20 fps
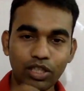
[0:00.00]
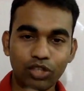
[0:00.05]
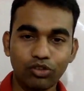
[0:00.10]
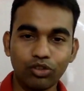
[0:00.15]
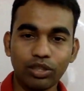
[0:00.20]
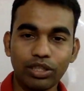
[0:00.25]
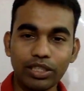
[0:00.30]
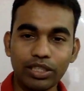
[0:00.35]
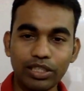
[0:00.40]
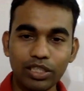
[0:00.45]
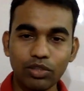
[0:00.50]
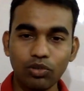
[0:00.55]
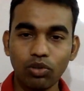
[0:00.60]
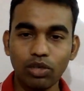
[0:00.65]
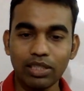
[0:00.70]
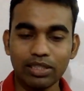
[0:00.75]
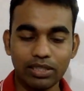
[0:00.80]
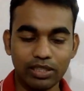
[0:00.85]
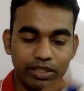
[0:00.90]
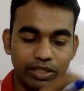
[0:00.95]
So this is
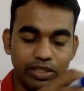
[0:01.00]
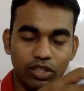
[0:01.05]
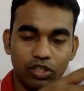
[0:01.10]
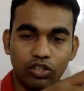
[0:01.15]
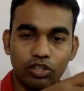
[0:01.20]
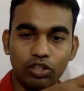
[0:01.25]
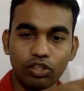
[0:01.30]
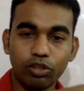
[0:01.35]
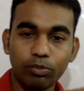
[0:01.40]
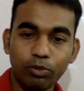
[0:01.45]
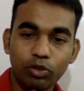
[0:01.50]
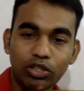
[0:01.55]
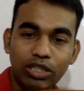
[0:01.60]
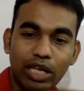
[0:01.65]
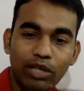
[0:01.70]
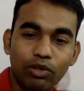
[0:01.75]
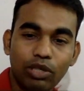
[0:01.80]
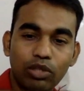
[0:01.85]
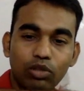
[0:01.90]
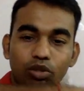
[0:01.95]
known as insertion. Suppose
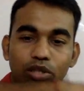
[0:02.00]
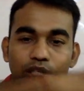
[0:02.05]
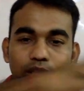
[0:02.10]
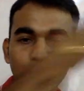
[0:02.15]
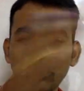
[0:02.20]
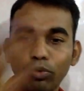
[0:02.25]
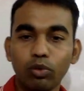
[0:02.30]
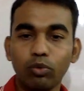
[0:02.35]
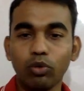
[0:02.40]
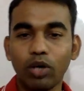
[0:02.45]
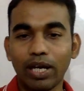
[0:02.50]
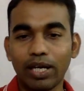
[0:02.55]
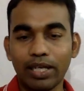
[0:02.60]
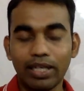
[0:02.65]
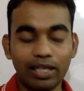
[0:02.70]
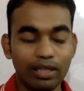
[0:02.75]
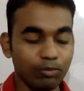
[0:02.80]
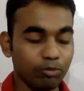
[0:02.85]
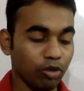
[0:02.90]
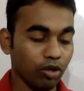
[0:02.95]
I want to remove
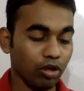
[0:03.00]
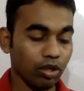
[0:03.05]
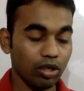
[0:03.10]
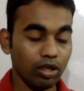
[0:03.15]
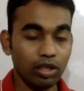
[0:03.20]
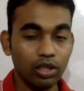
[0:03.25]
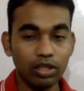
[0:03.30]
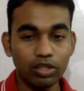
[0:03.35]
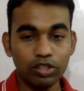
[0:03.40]
one ball.